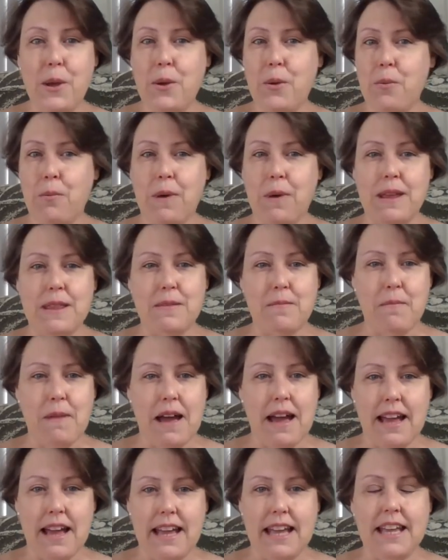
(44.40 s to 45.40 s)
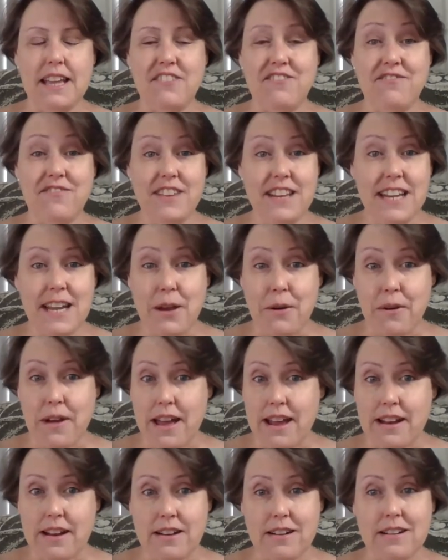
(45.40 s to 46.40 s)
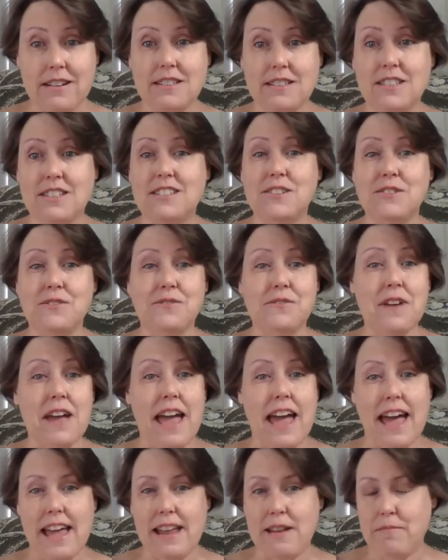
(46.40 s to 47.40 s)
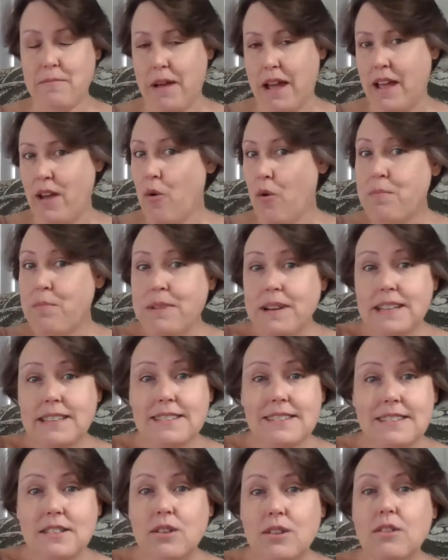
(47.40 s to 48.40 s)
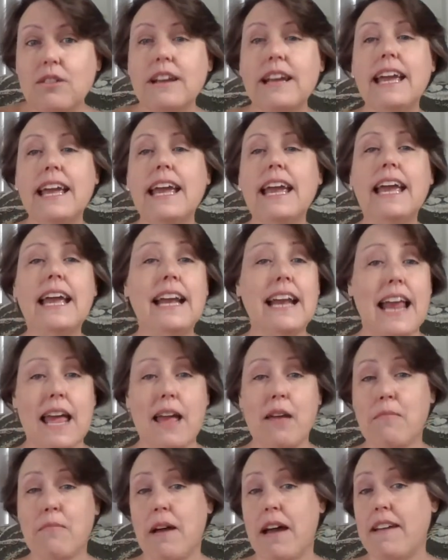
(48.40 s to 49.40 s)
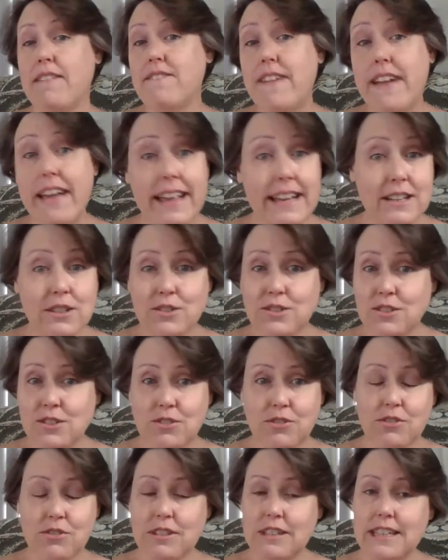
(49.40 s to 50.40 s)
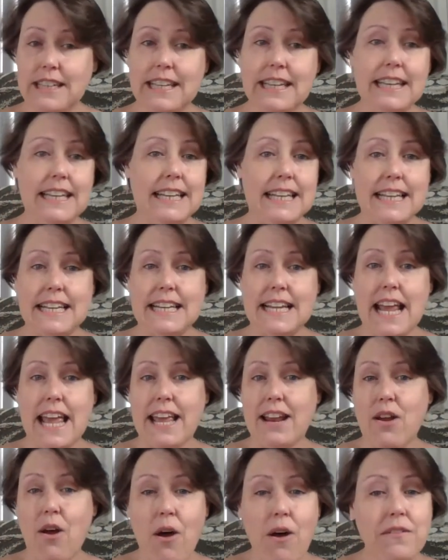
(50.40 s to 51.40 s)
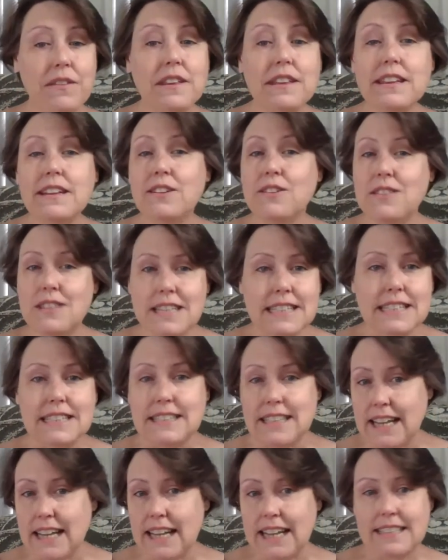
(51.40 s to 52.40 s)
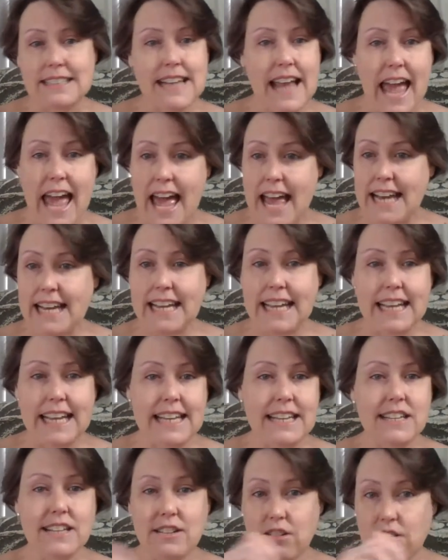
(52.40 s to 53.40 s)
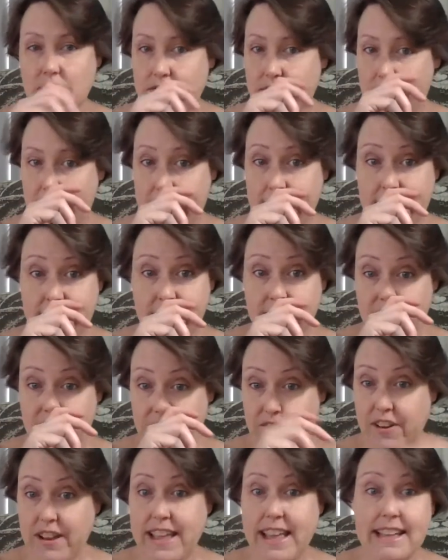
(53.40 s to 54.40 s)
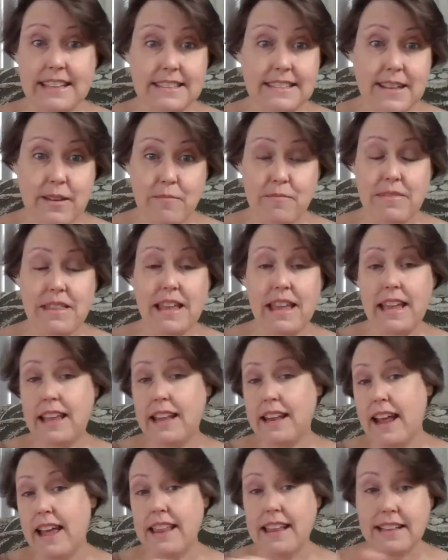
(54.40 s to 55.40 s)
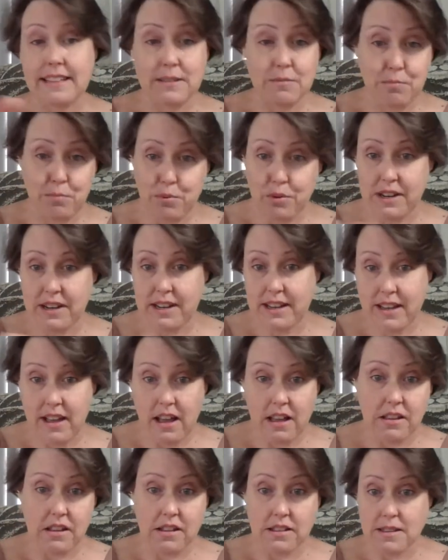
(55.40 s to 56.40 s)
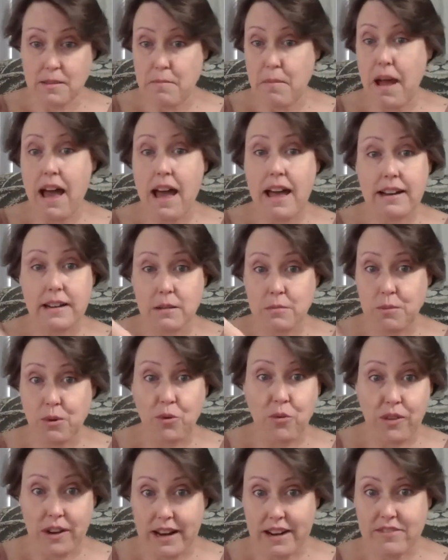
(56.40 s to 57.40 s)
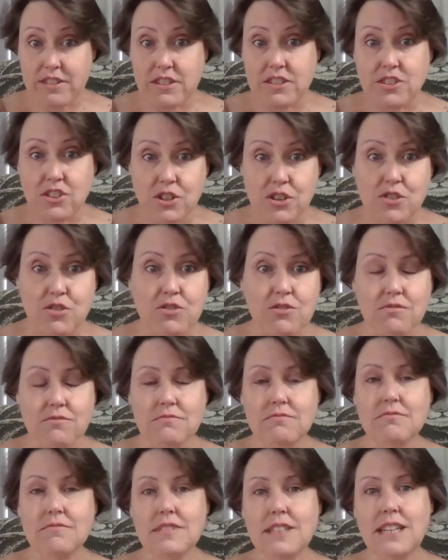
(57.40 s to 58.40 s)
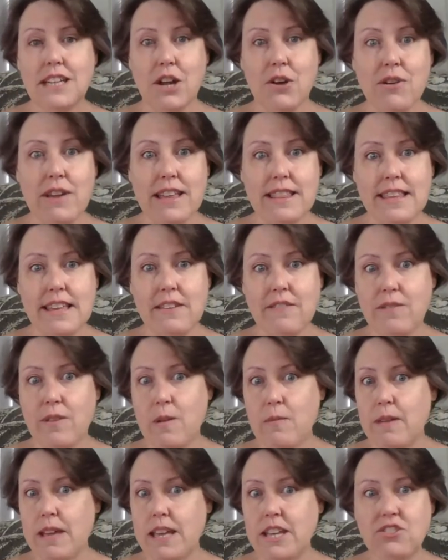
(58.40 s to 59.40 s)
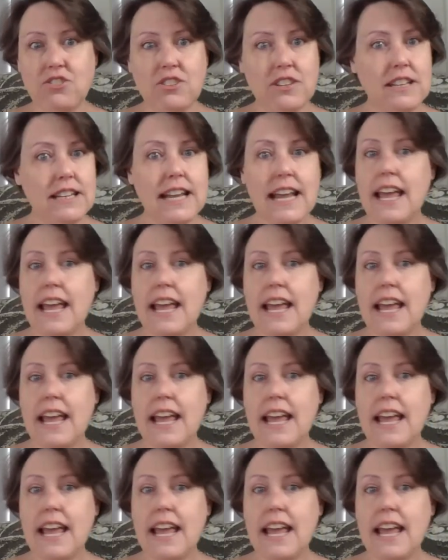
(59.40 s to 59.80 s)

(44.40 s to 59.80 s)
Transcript: with my video editor to add my opening screen and my final screen and all the little things I like to add in. You know, if I forget something, I like to put it along the bottom or whatever so you get the information.